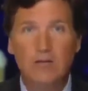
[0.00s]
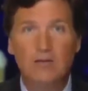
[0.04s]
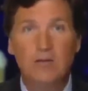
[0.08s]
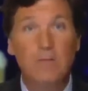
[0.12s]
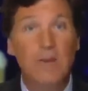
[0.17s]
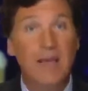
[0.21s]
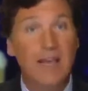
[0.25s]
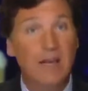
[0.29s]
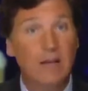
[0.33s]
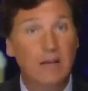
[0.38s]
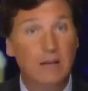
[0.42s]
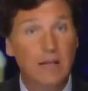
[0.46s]

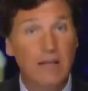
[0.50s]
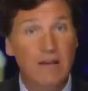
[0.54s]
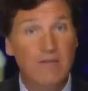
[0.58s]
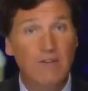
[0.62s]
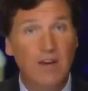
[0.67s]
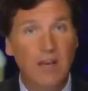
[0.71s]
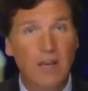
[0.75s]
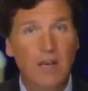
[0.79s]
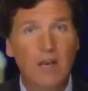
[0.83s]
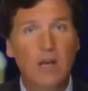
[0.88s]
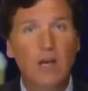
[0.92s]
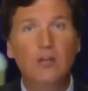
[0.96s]
to make a
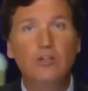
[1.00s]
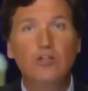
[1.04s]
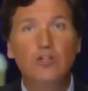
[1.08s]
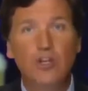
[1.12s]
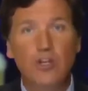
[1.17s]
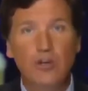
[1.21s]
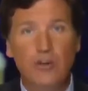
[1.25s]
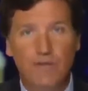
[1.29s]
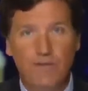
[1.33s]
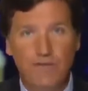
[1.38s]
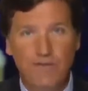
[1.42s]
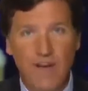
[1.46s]
living,
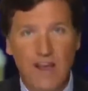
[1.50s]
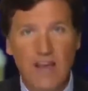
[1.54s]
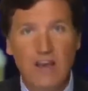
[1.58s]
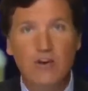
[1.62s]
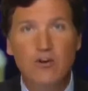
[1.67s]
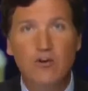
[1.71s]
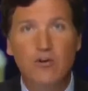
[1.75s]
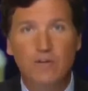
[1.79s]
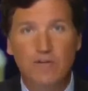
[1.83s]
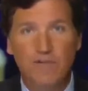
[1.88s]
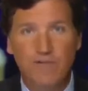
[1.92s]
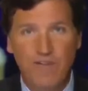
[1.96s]
to
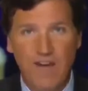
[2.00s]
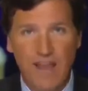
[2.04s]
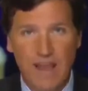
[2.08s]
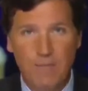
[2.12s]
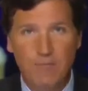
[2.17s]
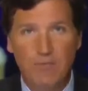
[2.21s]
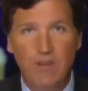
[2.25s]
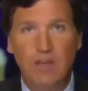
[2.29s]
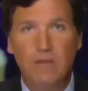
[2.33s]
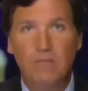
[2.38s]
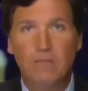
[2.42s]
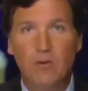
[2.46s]
defend your
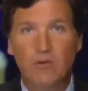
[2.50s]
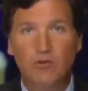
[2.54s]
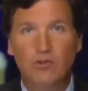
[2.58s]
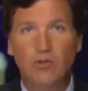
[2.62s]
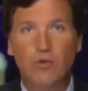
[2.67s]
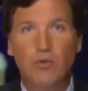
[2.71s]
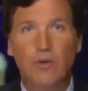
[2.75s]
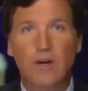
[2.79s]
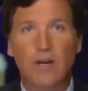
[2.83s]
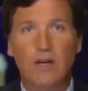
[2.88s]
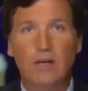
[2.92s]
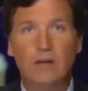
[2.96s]
family,
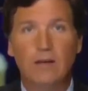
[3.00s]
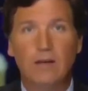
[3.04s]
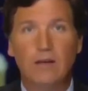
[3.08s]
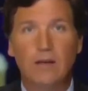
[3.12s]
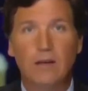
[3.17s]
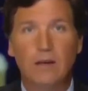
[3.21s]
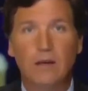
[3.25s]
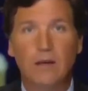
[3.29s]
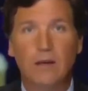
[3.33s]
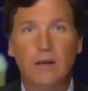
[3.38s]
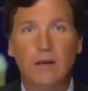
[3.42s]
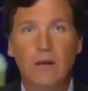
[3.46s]
most
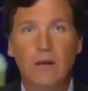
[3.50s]
critically.